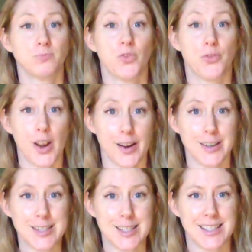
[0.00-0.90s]

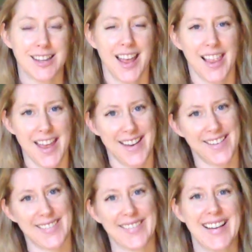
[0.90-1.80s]
First,
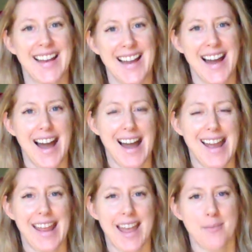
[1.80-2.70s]
hello.
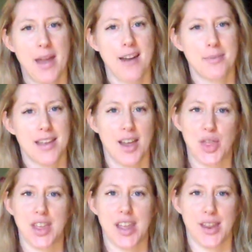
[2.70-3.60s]
I am happy,
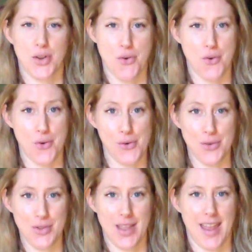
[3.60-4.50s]
healthy, and
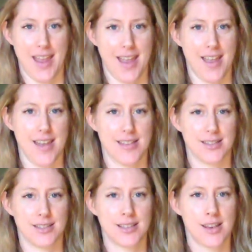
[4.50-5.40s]
whole,
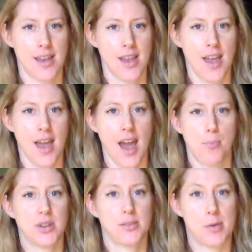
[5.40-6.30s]
and
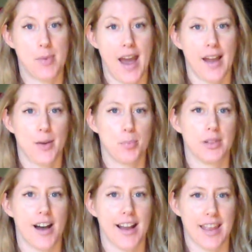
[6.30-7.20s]
happy to be back
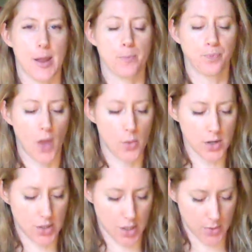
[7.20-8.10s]
blogging. I
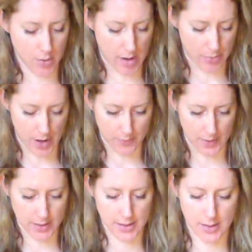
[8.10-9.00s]
want to share with you my
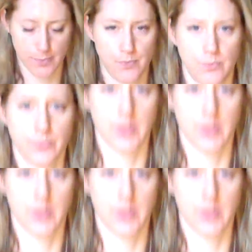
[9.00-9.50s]
breakfast.